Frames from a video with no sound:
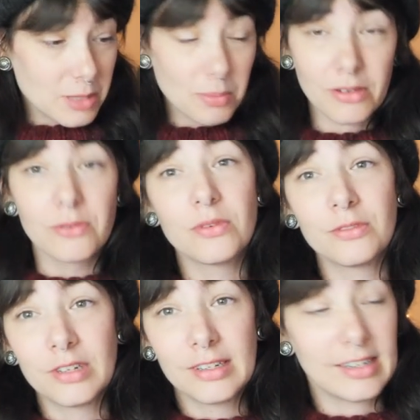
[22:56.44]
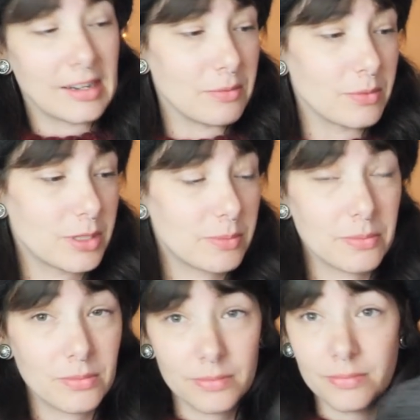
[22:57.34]
spun, and was
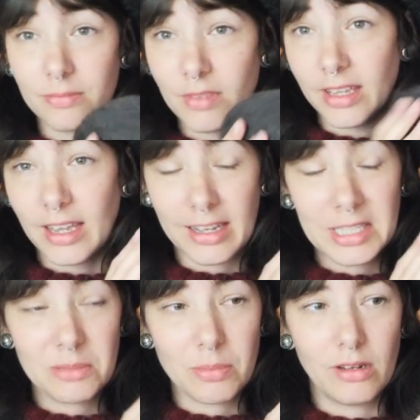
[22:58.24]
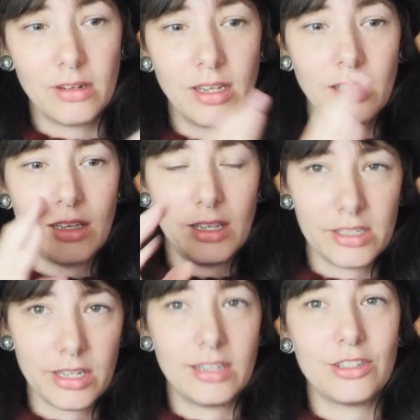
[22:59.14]
like hand spun
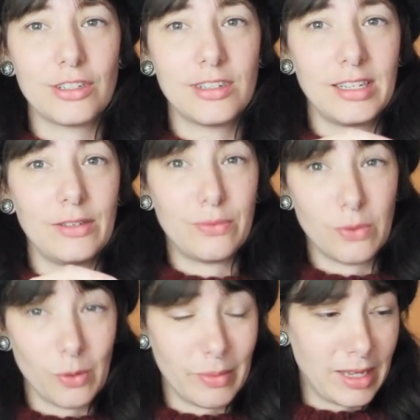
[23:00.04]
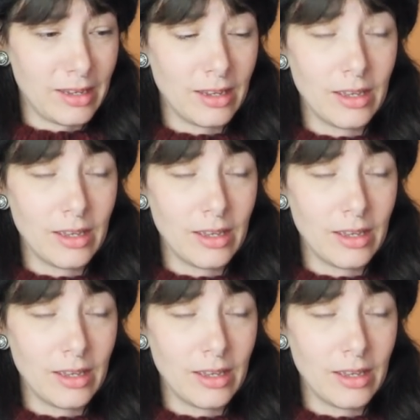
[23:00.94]
intentionally for me,